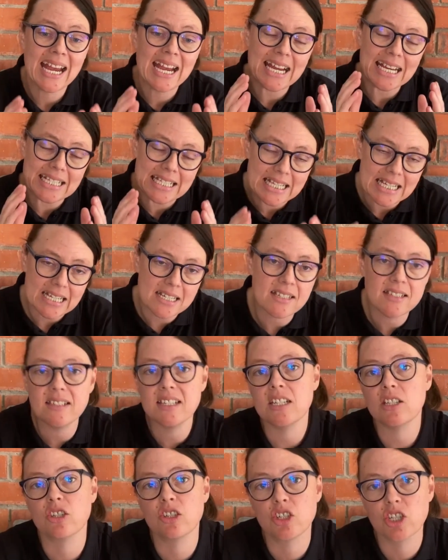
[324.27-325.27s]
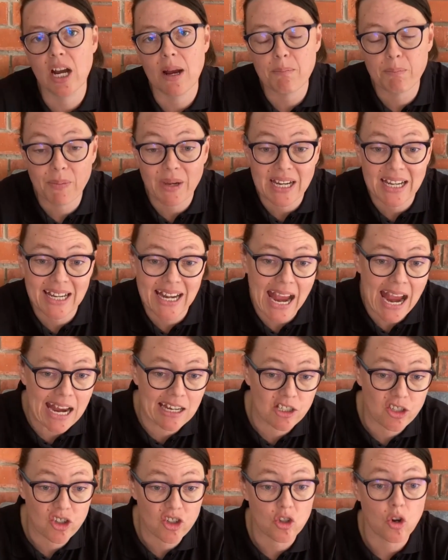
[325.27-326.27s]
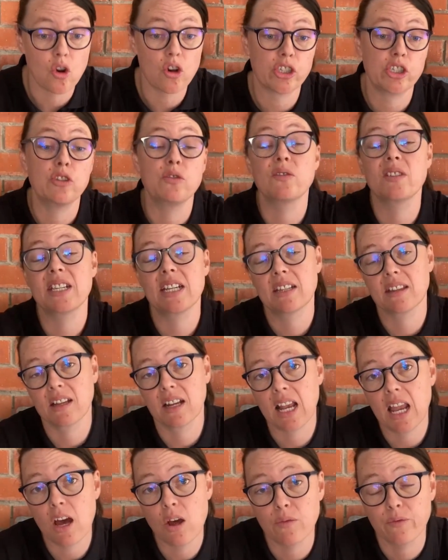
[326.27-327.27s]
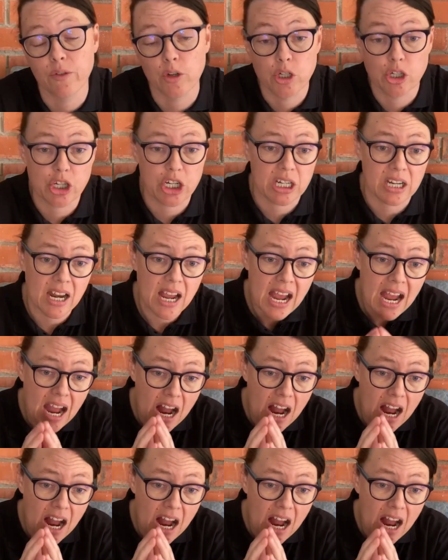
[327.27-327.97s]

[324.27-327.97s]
it's easy to jump in and start using the cloud version.